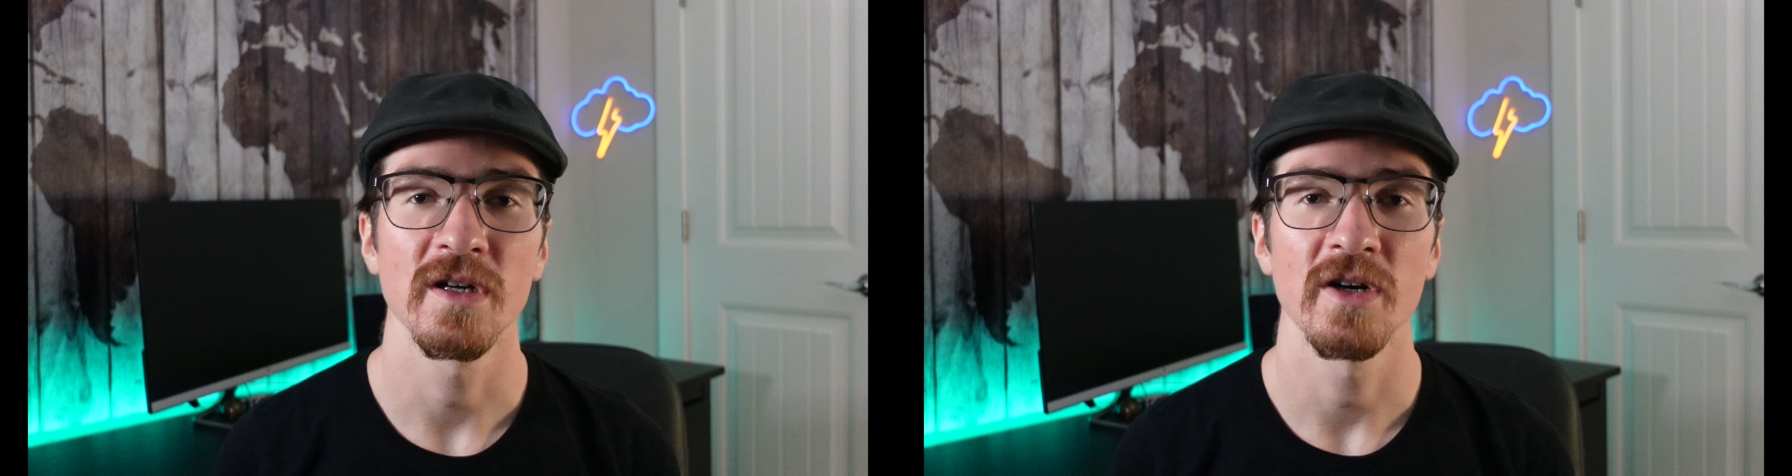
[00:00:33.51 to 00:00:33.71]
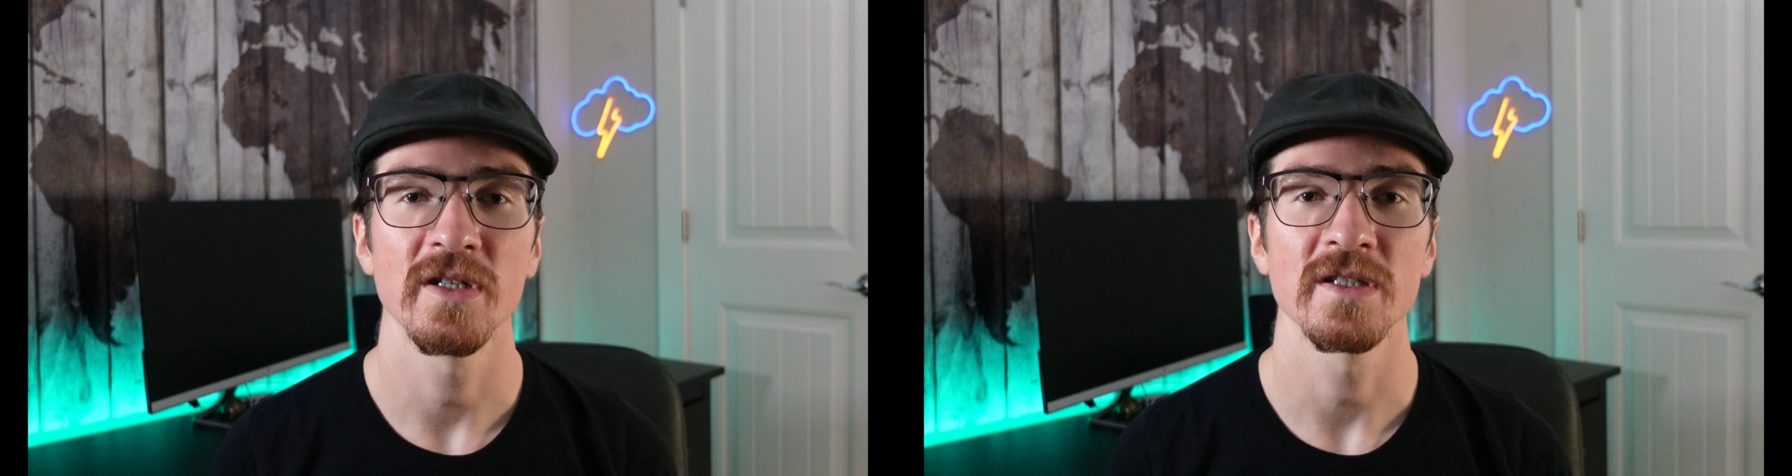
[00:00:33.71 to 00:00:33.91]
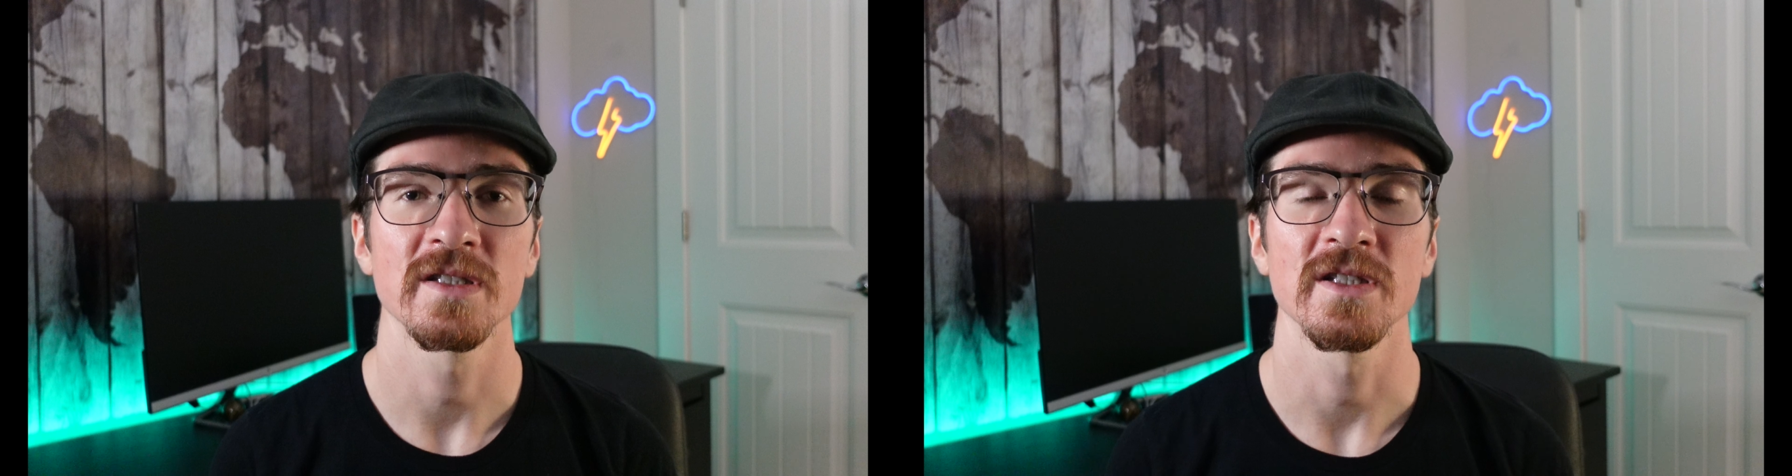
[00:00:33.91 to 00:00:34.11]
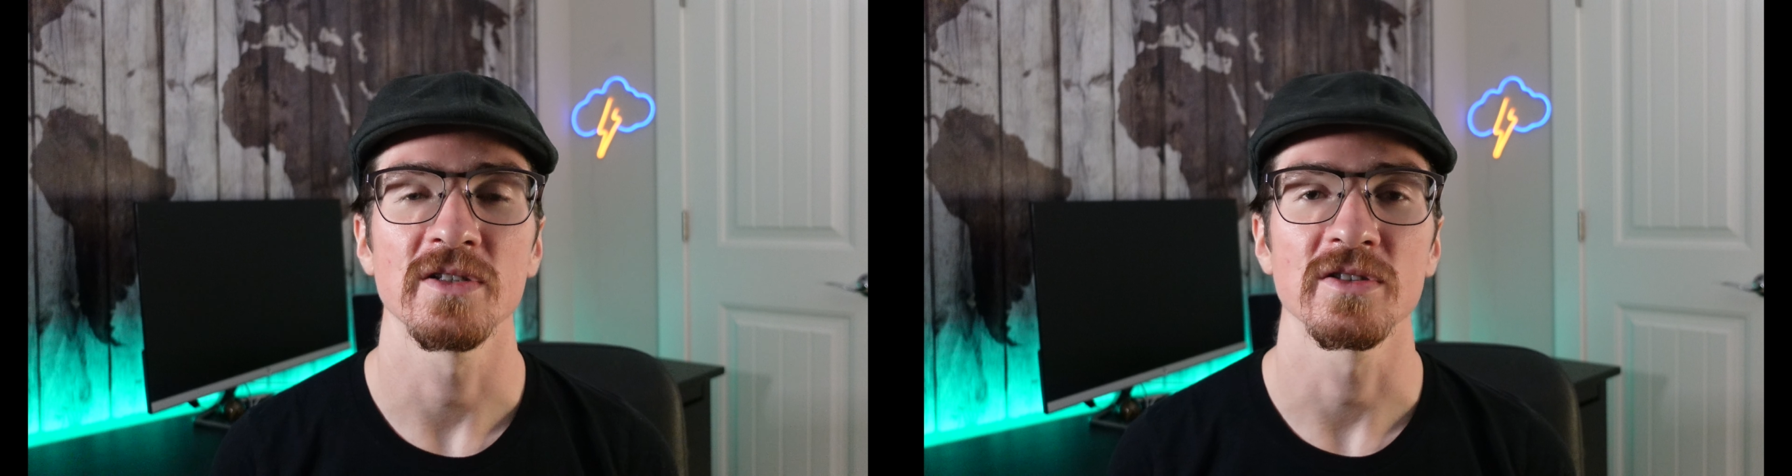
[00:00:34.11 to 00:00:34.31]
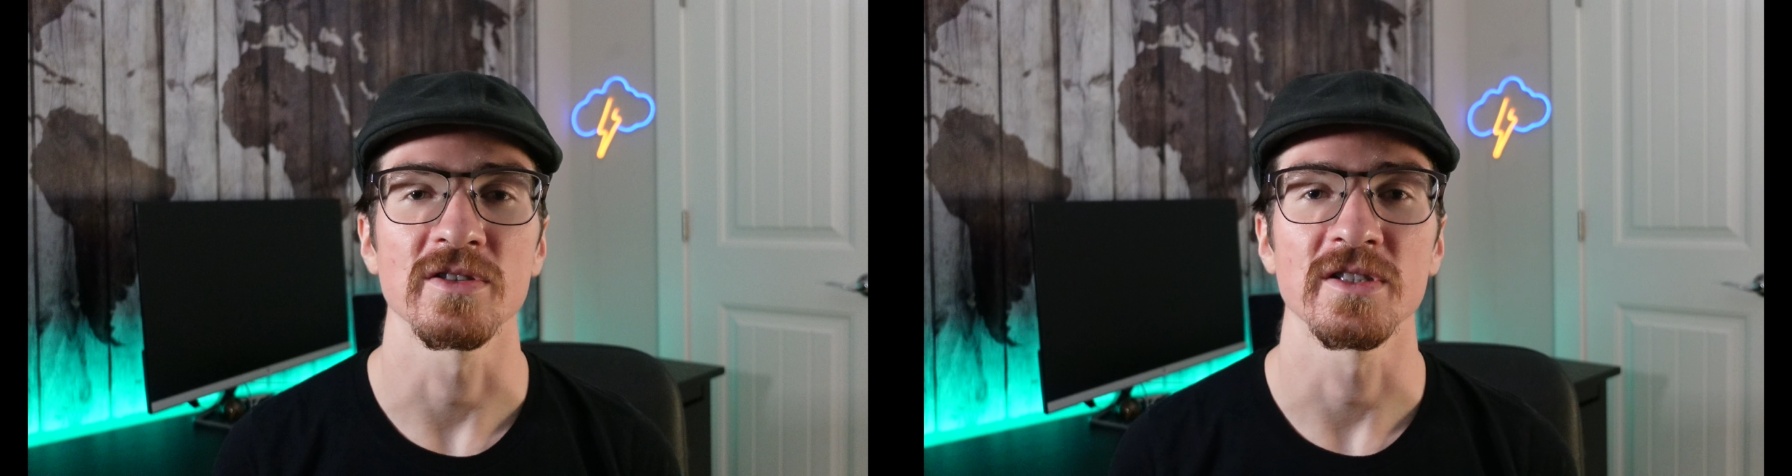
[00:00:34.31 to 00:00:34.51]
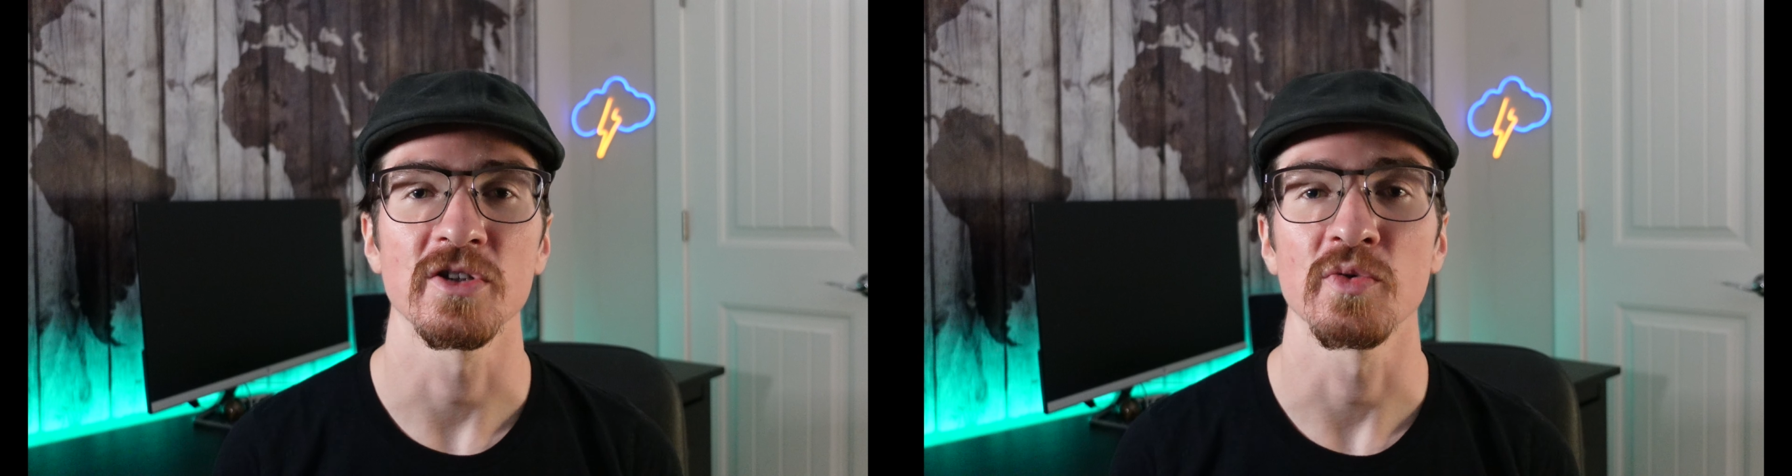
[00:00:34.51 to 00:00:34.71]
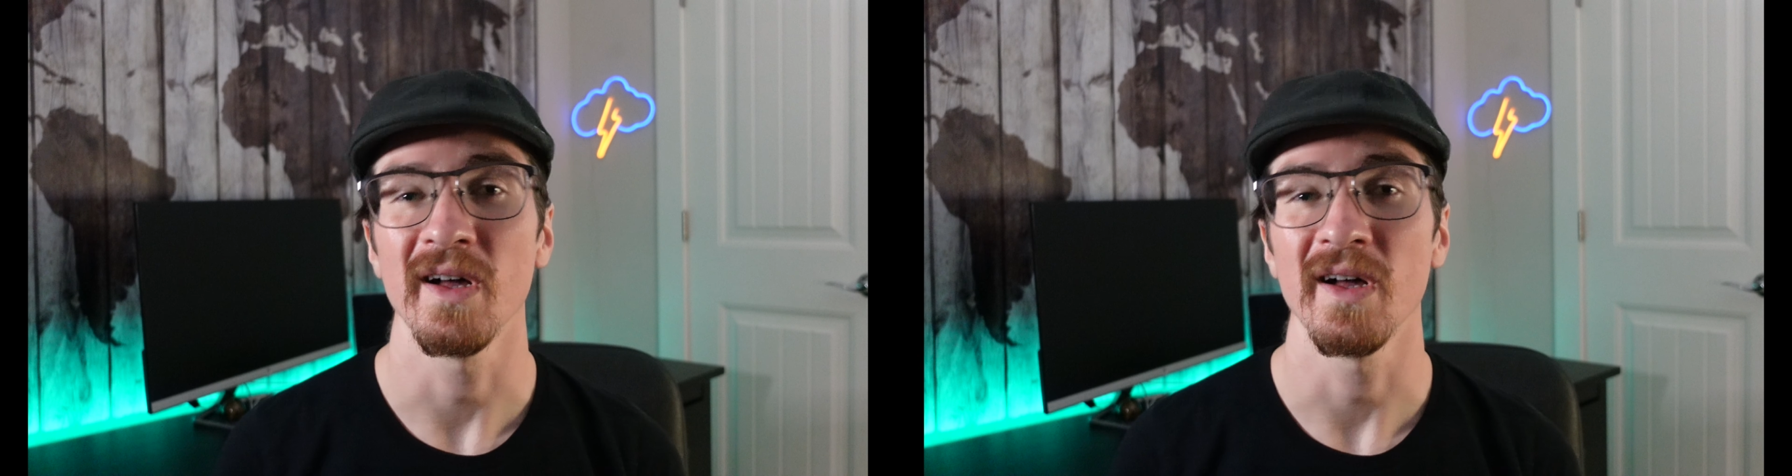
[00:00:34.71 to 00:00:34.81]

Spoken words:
coding skills are still